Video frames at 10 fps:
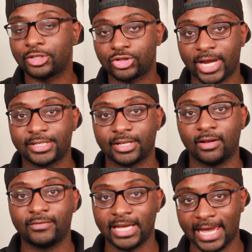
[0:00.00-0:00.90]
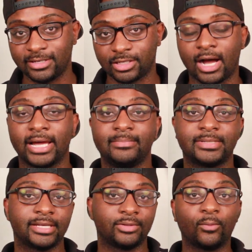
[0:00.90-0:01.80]
stress of the end
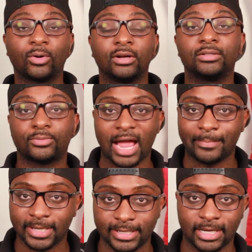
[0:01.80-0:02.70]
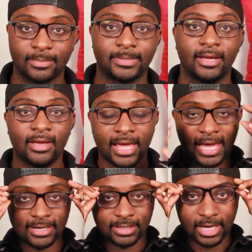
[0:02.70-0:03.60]
times, like the world wrapping up
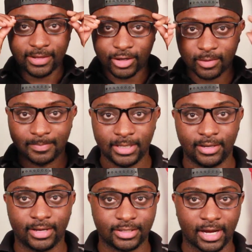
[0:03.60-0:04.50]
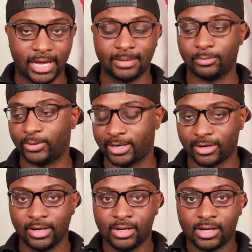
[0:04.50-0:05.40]
and there being a time
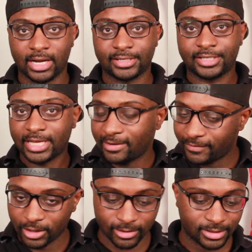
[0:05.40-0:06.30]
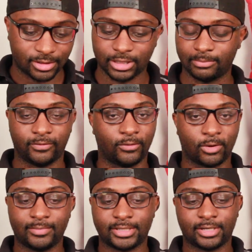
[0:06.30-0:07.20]
where a savior in some
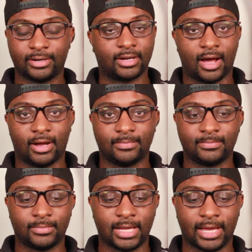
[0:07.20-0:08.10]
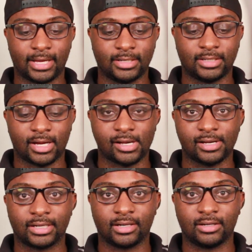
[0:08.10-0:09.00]
form is gonna come and
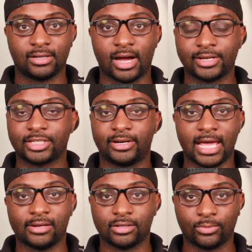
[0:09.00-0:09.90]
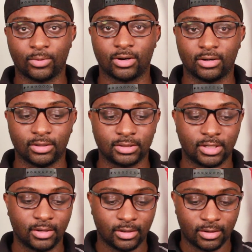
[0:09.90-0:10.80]
God is gonna end the world
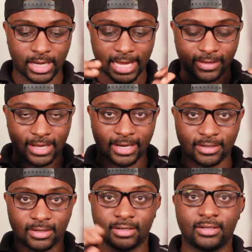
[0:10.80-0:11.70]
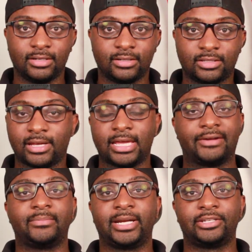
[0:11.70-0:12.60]
and then take
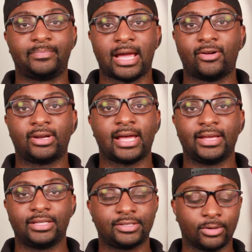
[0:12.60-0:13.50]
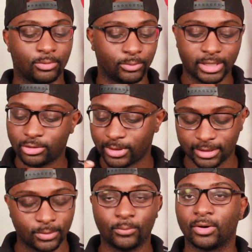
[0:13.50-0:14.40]
everybody to paradise or
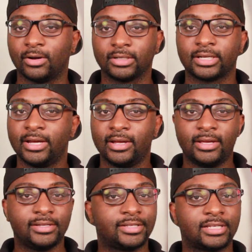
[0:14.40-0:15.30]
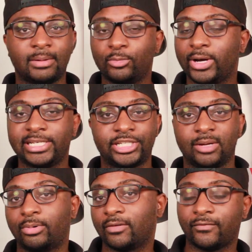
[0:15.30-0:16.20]
recreate the world. Some way,
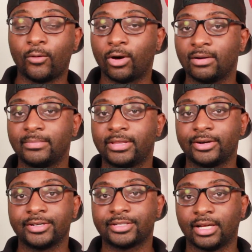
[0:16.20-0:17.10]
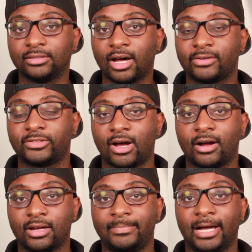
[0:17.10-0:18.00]
shape, or form, there's a lot of
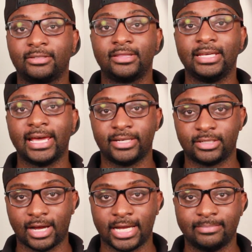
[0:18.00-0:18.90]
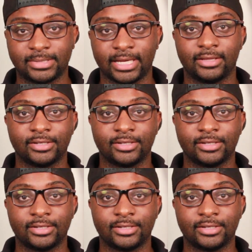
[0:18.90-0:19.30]
talk about the end times. Like